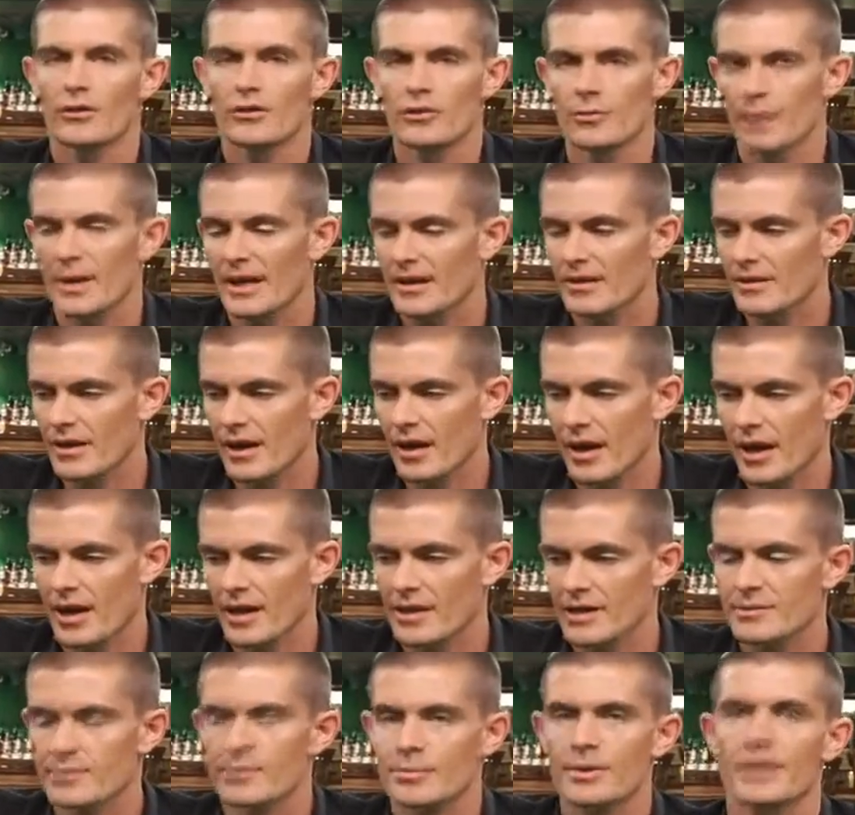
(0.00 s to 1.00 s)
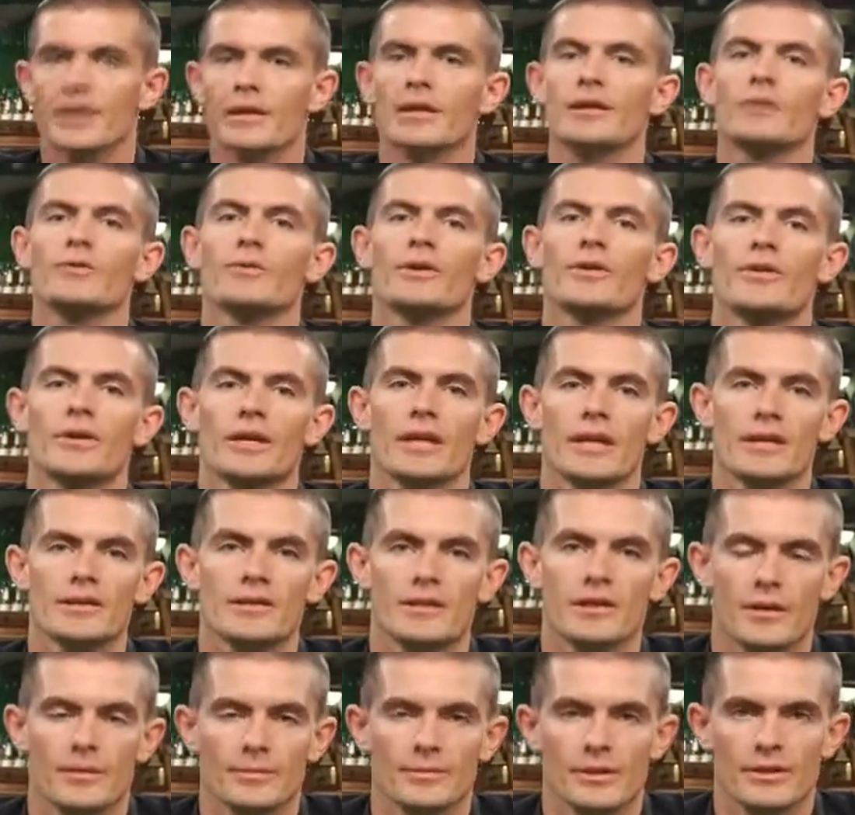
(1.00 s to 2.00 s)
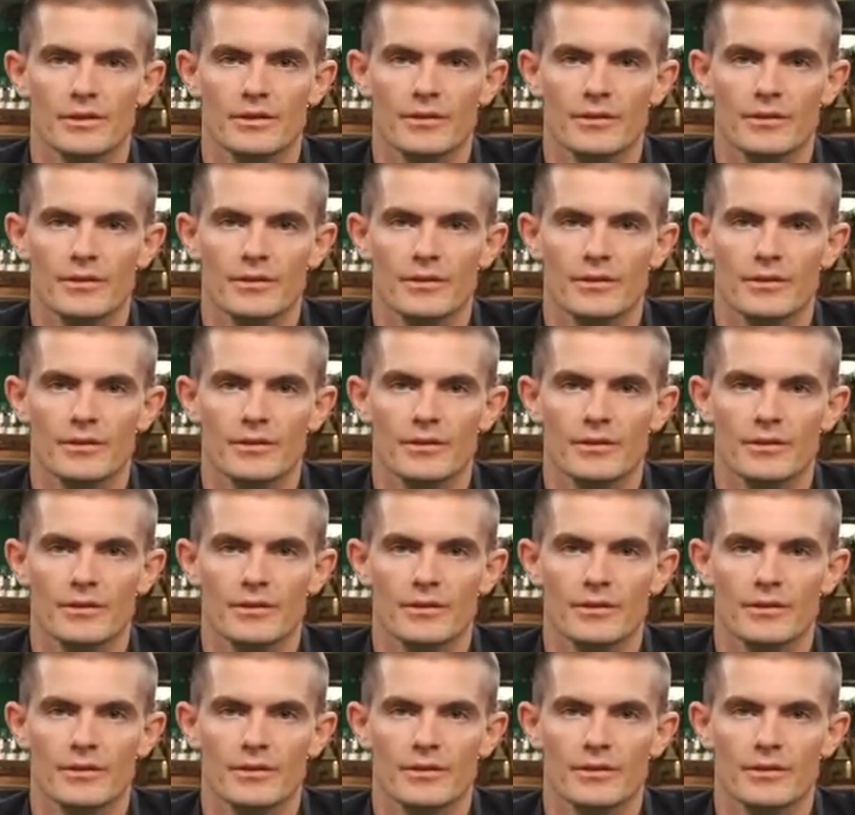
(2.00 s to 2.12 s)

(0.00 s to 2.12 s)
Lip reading: You make the highest pair when the ace comes